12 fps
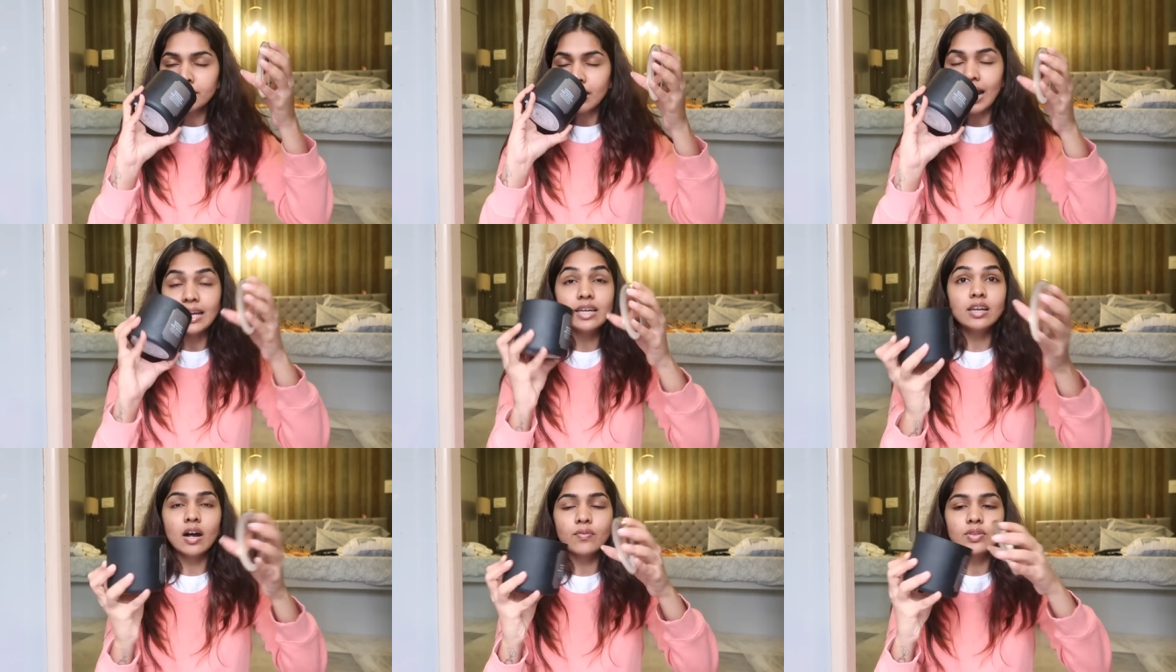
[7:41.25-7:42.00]
I
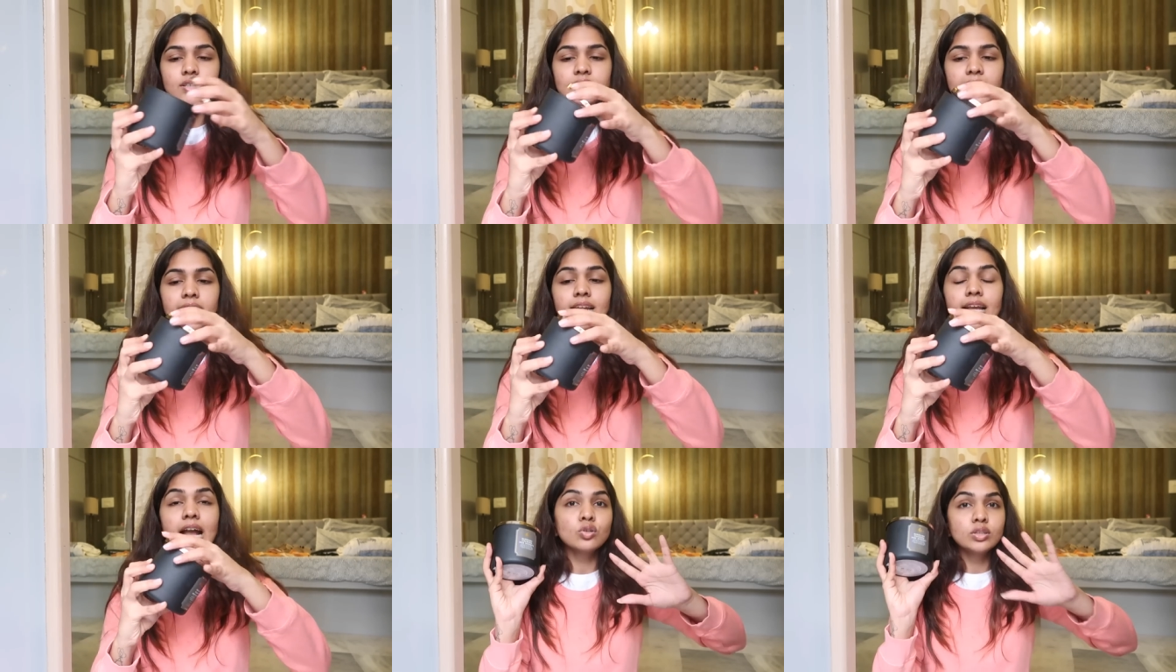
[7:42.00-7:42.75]
love the scent.
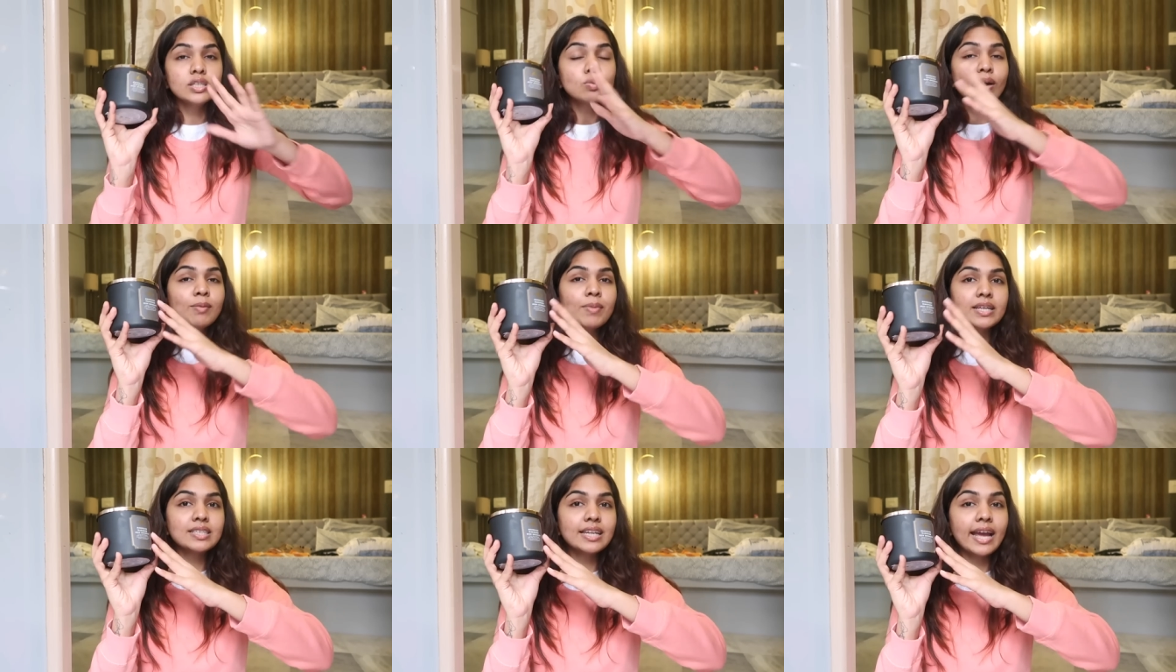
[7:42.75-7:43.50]
Like, so this one
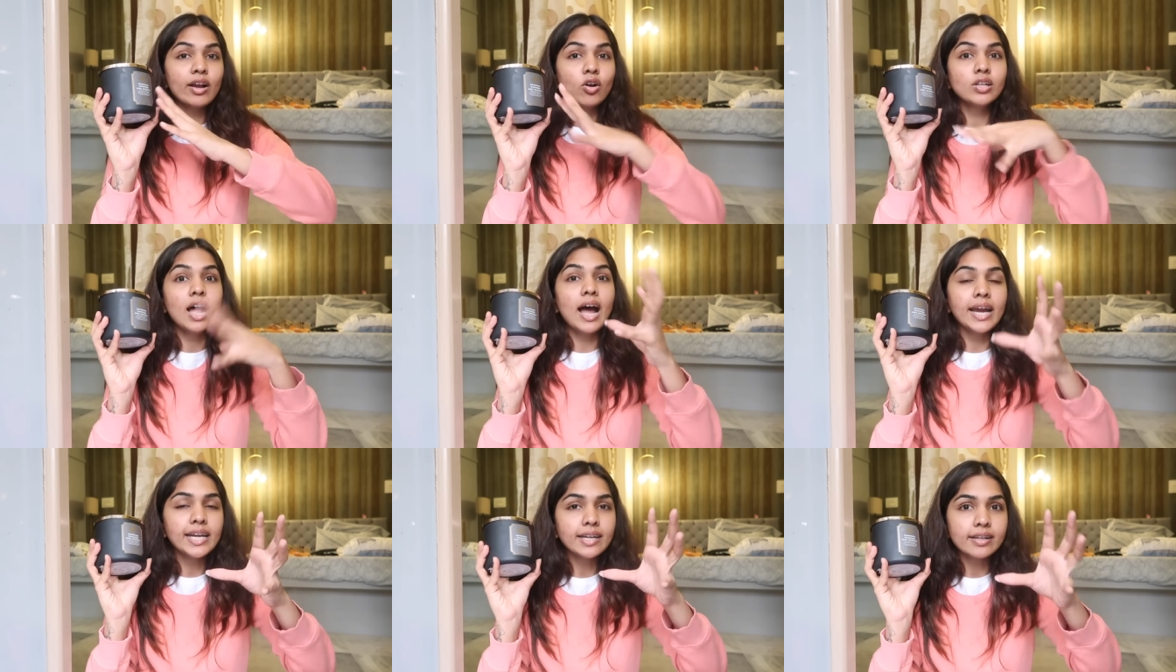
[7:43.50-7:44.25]
basically I got the
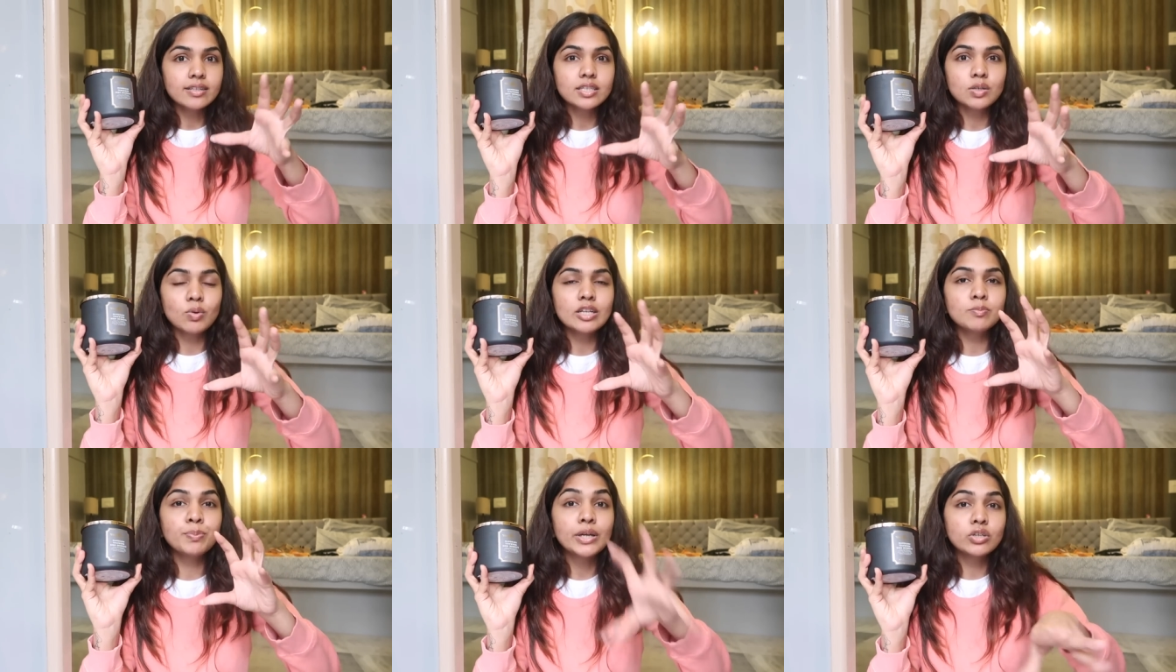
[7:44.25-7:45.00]
high intensity
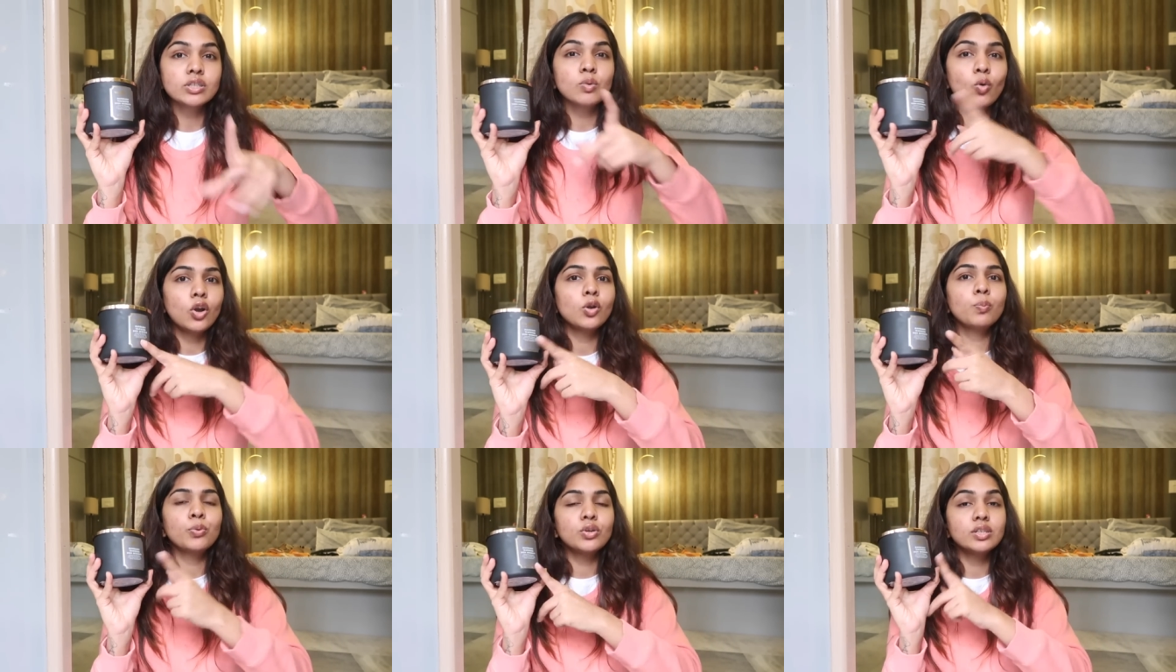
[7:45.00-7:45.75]
one because I want to
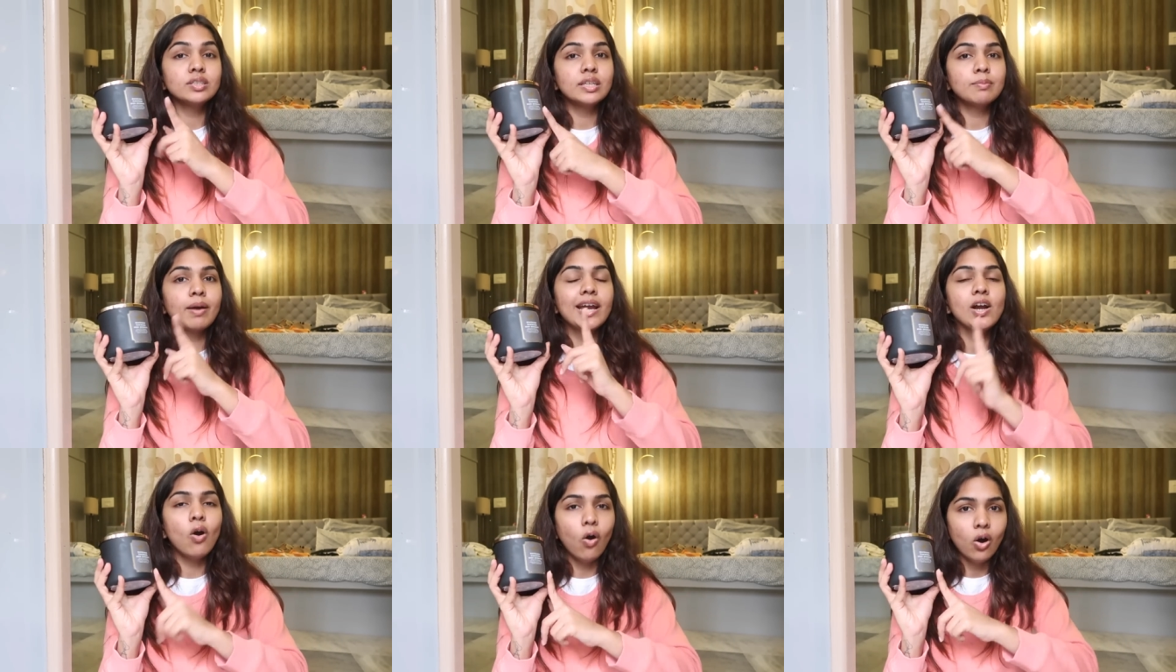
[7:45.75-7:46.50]
put this in my
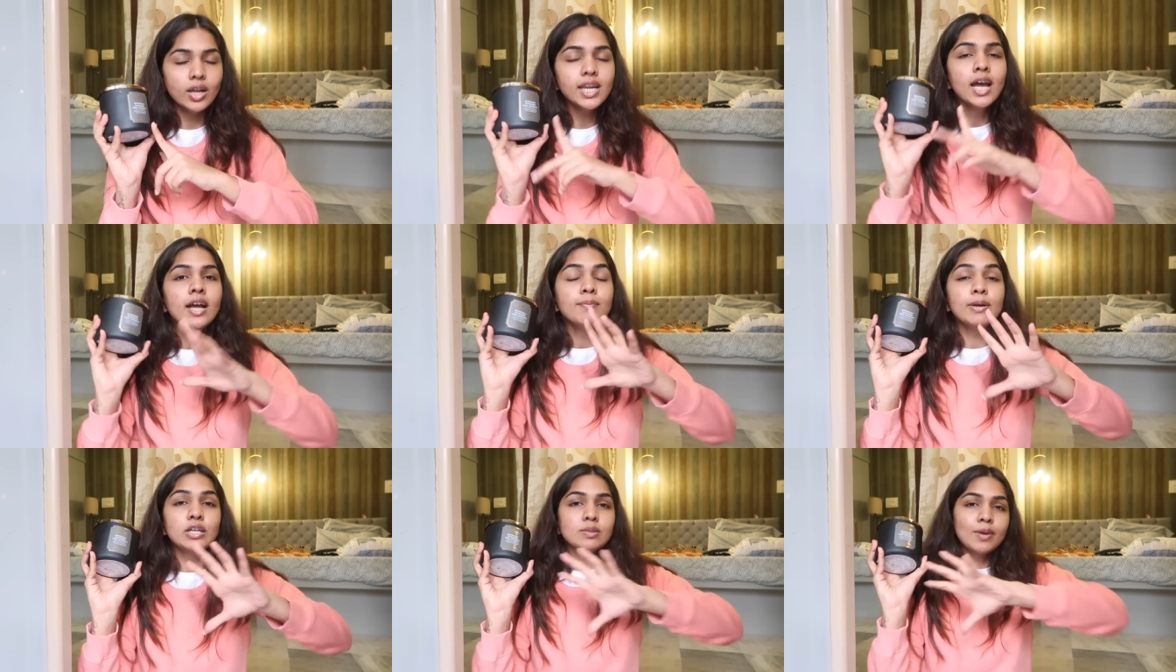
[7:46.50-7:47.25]
haul,
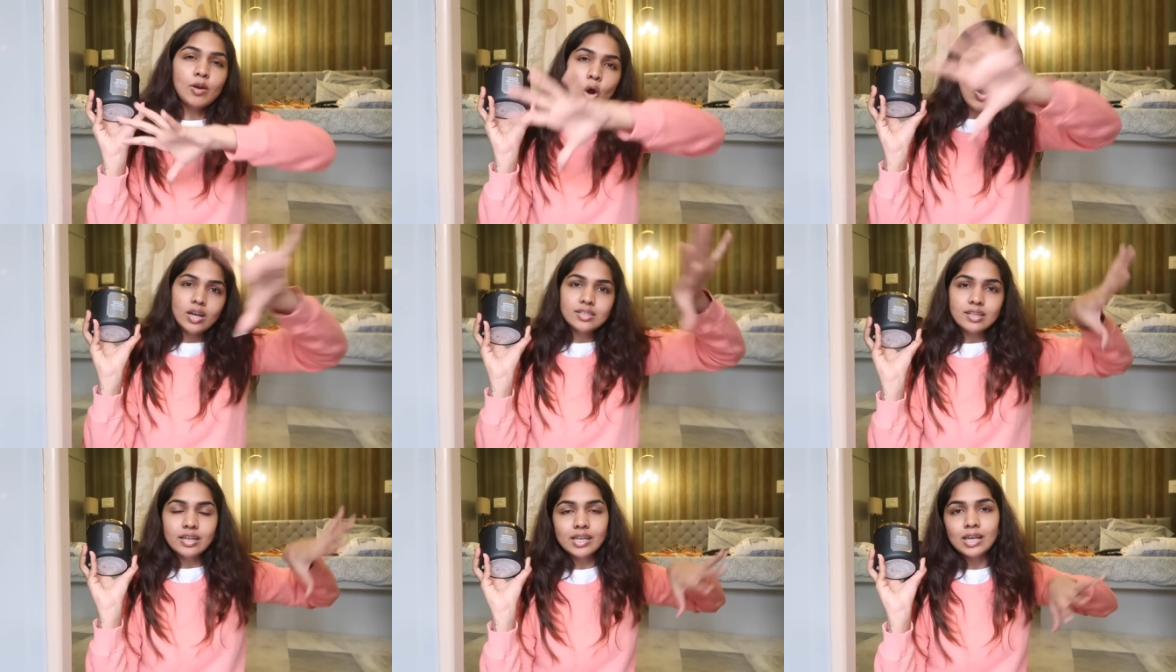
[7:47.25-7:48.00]
because my haul is
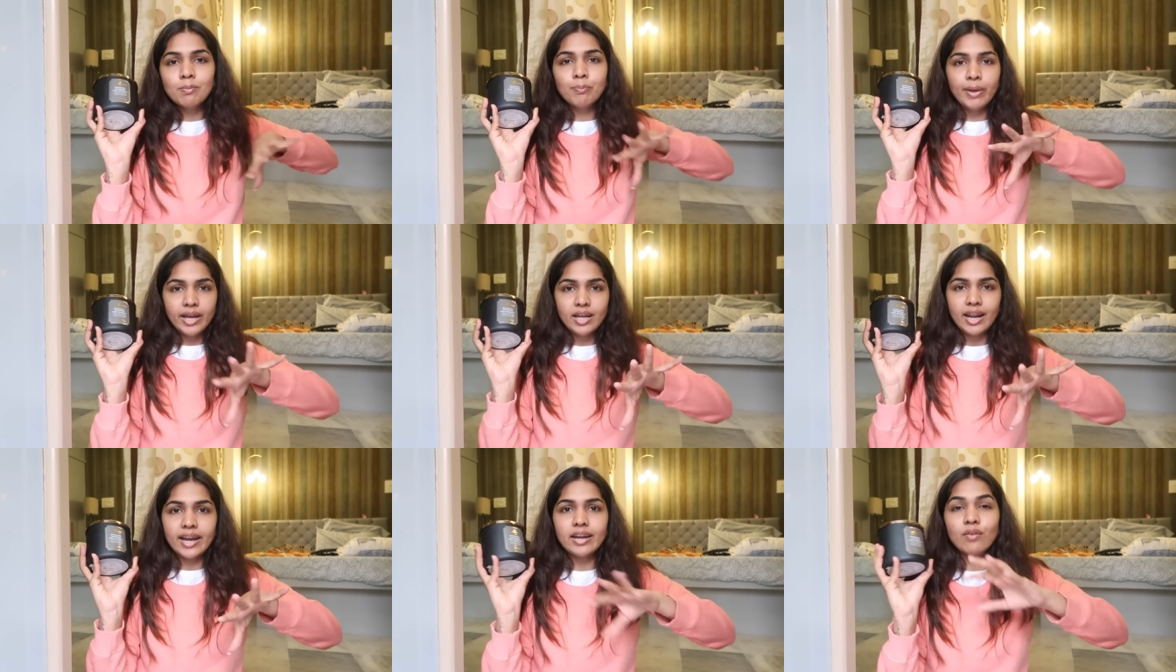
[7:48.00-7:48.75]
a little big, right?